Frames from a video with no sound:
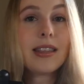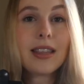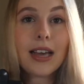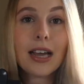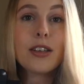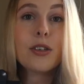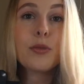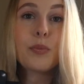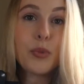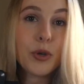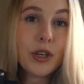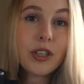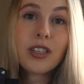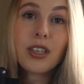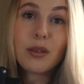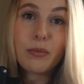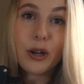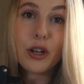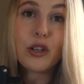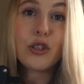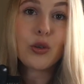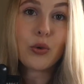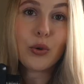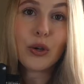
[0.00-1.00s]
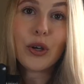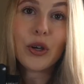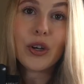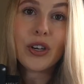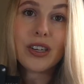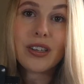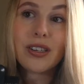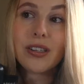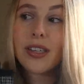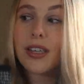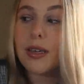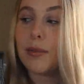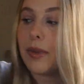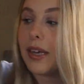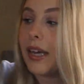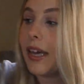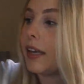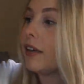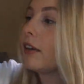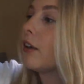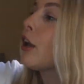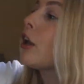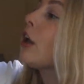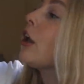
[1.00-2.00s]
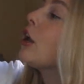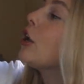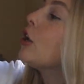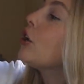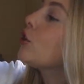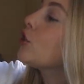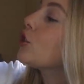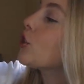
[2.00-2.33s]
That's pretty much all you're gonna see me in.